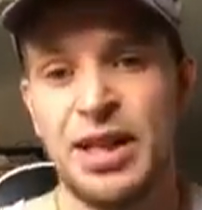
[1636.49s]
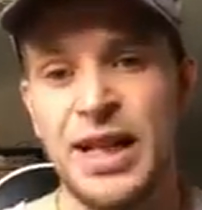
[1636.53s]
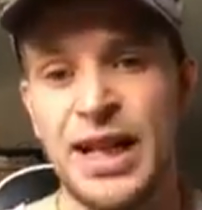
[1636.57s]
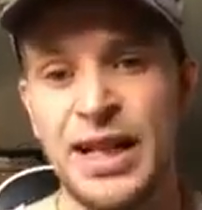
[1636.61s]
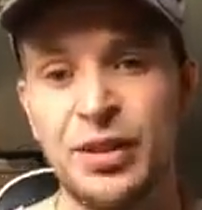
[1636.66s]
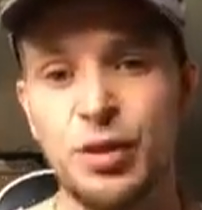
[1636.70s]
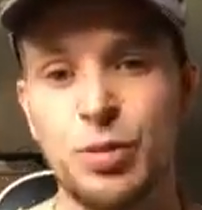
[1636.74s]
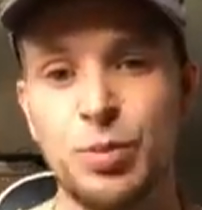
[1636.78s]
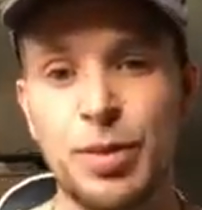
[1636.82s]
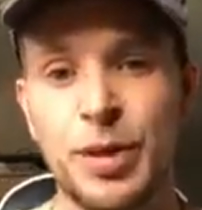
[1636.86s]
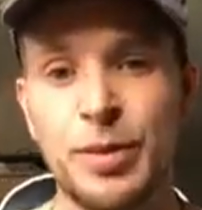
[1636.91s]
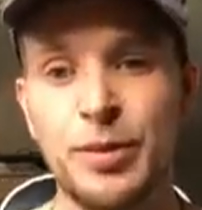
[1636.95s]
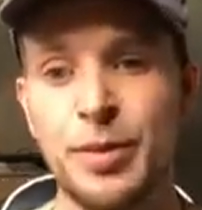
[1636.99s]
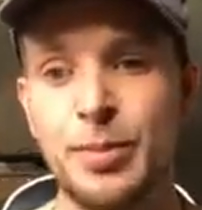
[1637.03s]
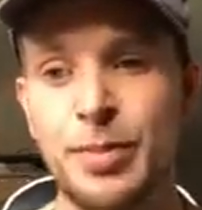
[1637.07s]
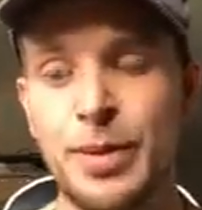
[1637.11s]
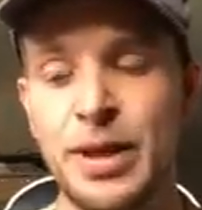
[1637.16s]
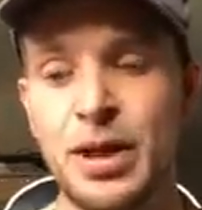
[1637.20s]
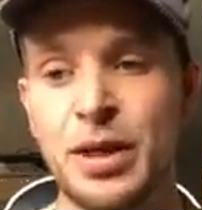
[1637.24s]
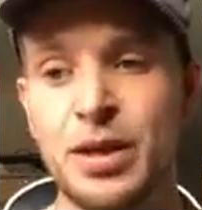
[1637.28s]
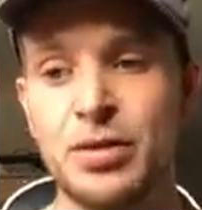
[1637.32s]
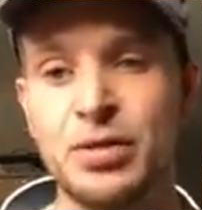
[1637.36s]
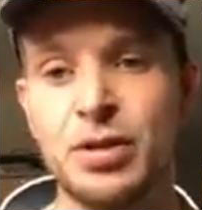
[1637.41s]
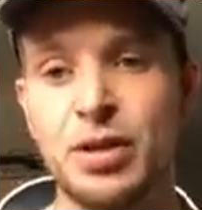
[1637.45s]
Lad will probably
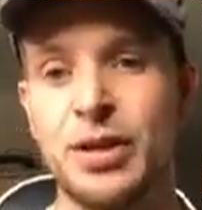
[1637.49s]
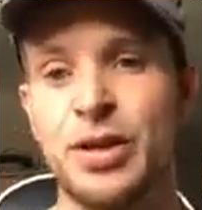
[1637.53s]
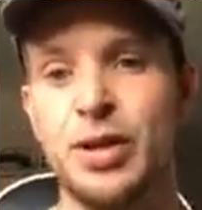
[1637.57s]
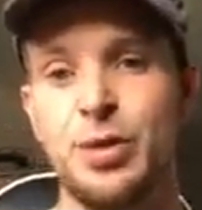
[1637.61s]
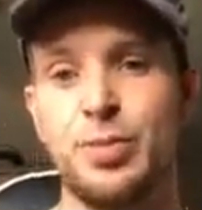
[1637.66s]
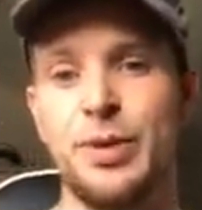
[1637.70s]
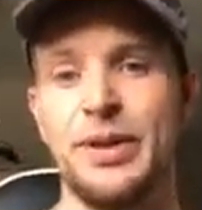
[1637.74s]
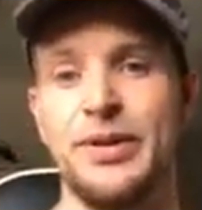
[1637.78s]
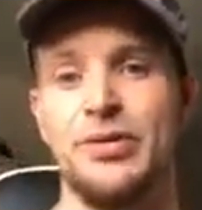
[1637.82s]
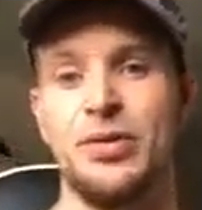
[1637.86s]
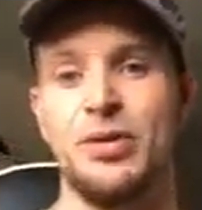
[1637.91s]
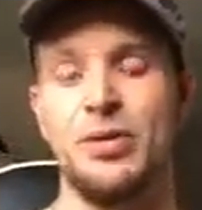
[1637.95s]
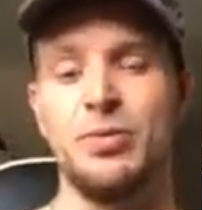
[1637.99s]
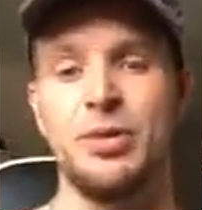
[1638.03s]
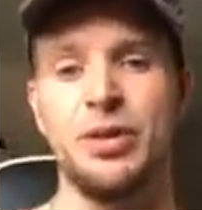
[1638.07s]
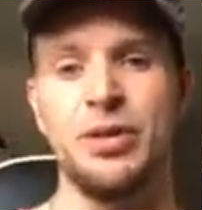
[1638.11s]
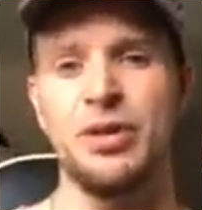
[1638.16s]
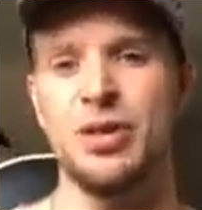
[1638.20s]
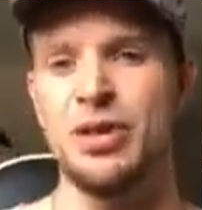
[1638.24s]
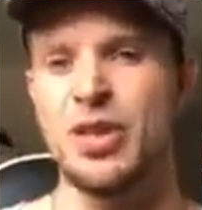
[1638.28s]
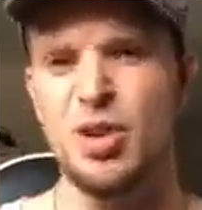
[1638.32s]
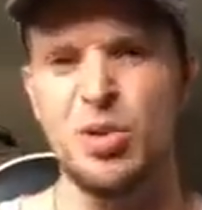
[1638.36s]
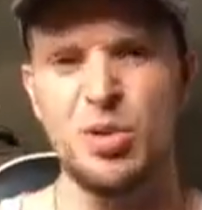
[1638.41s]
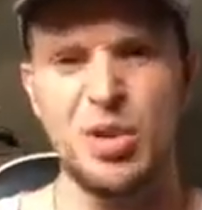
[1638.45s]
be like, oh, you're a bit too
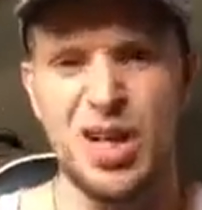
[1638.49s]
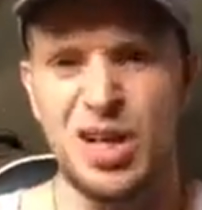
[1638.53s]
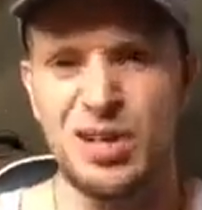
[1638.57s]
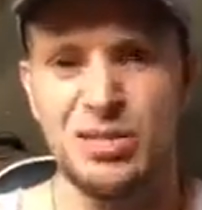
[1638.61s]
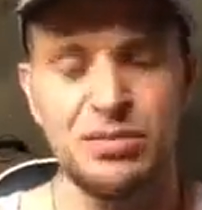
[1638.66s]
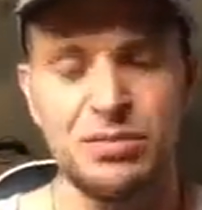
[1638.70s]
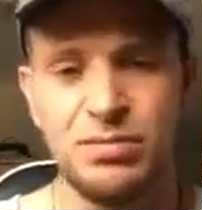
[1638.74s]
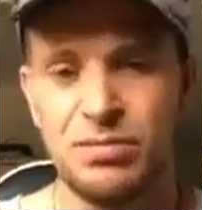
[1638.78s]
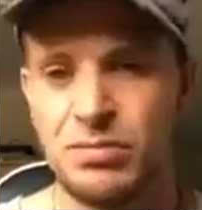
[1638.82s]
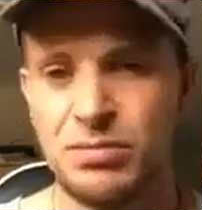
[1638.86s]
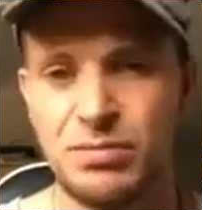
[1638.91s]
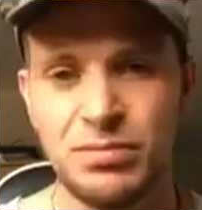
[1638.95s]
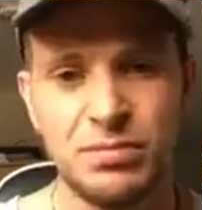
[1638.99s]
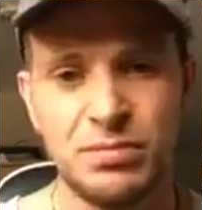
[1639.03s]
much. So what?